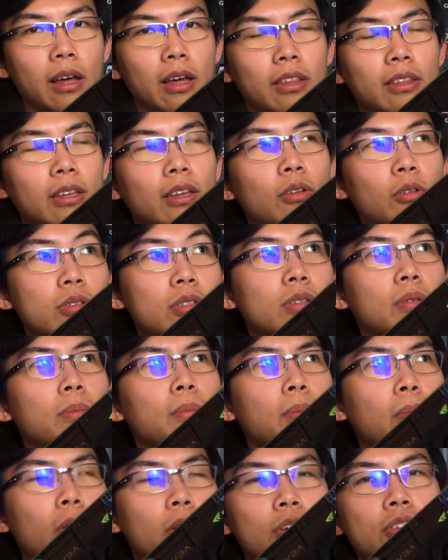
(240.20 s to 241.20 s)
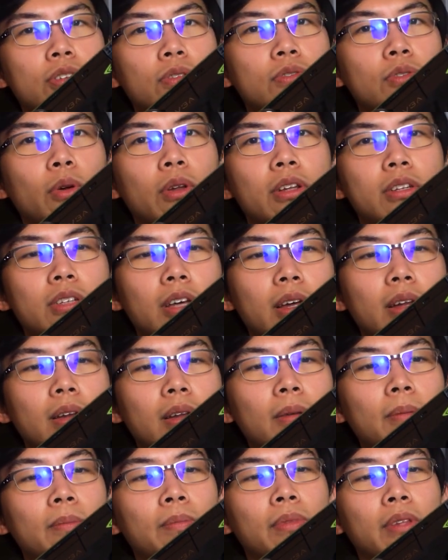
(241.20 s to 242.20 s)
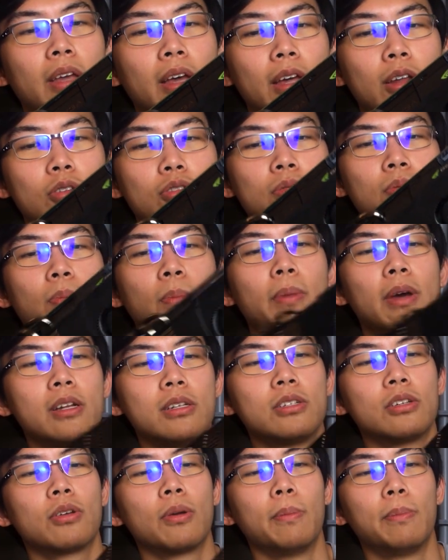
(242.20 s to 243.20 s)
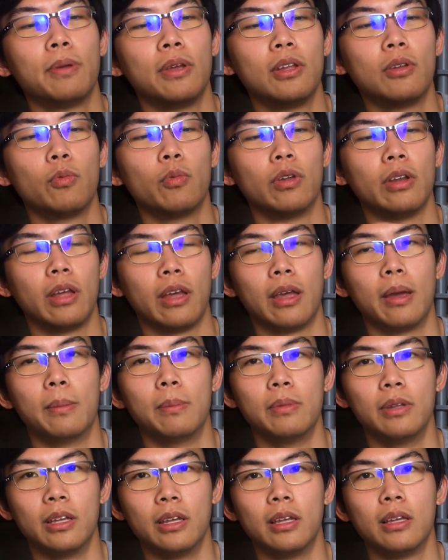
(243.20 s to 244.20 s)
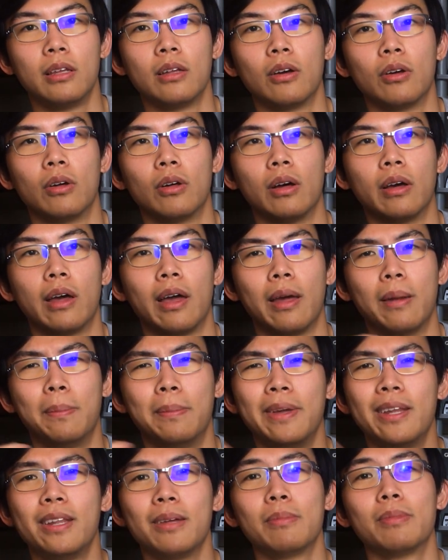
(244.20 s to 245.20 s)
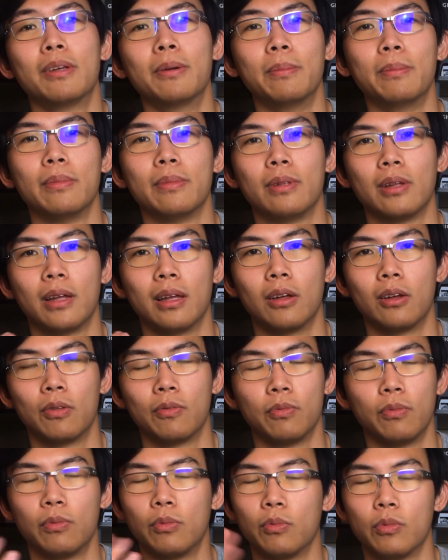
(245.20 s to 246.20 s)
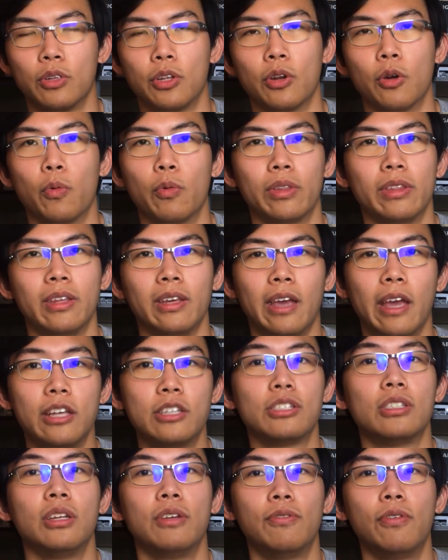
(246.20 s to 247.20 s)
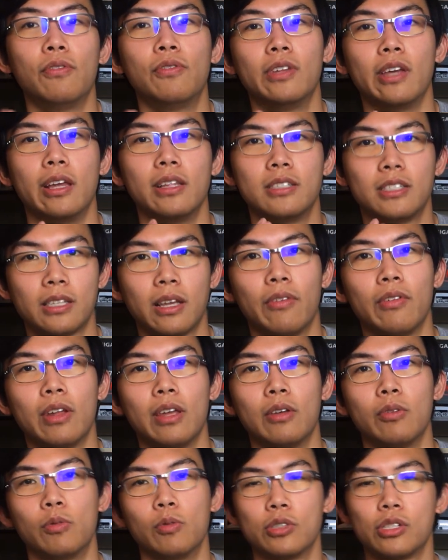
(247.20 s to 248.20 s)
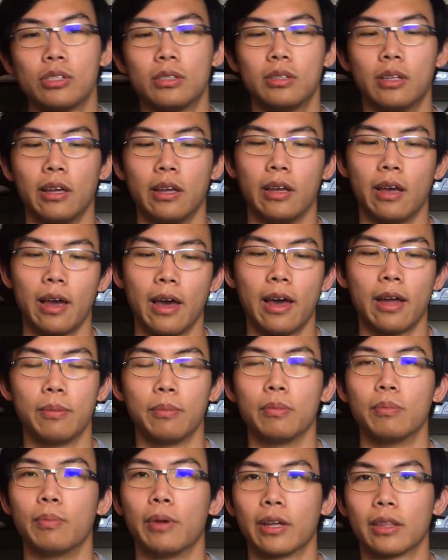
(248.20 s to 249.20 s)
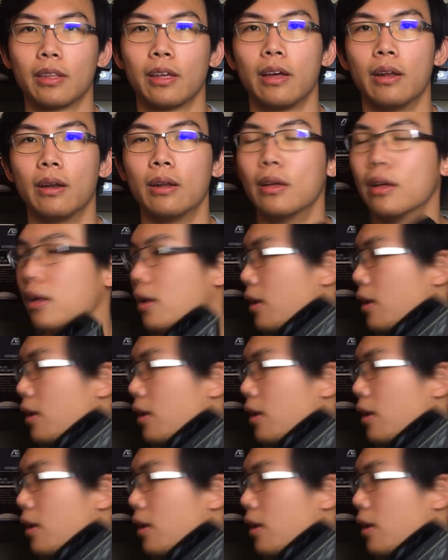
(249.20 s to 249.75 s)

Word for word: I think it was in March of twenty ten. It was meant to compete with A M D uh, and beating them, you know, with the H D fifty-eight seventy, which they had back then.